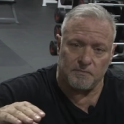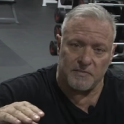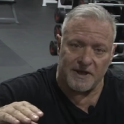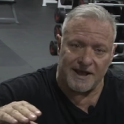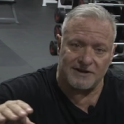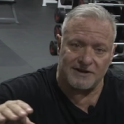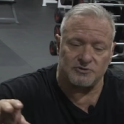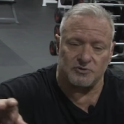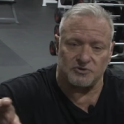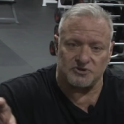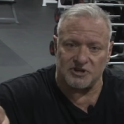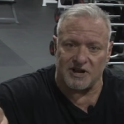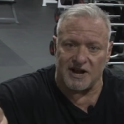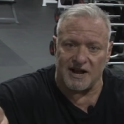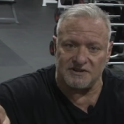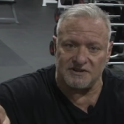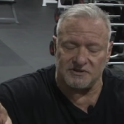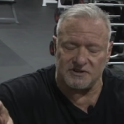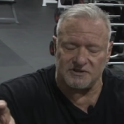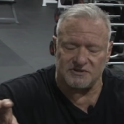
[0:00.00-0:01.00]

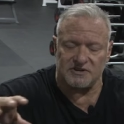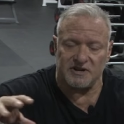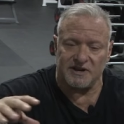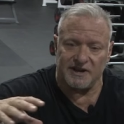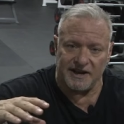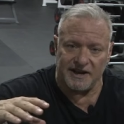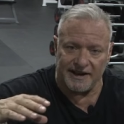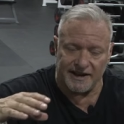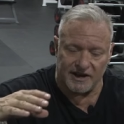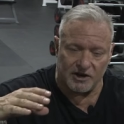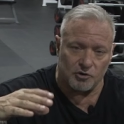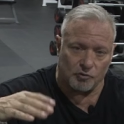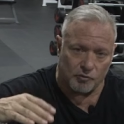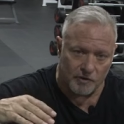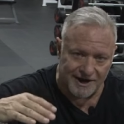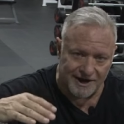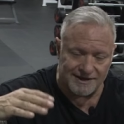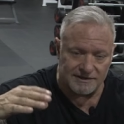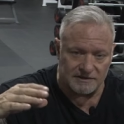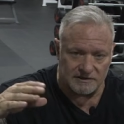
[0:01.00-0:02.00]
exercises in
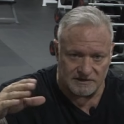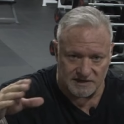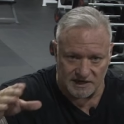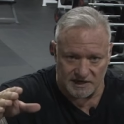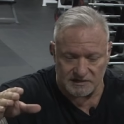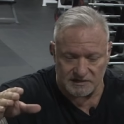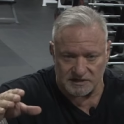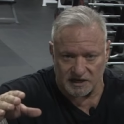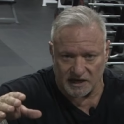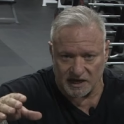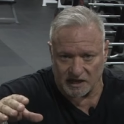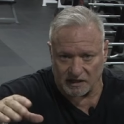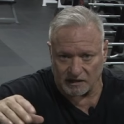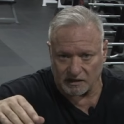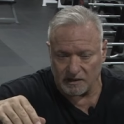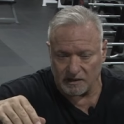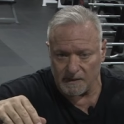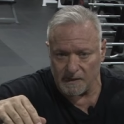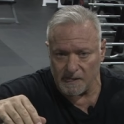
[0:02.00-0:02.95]
great detail.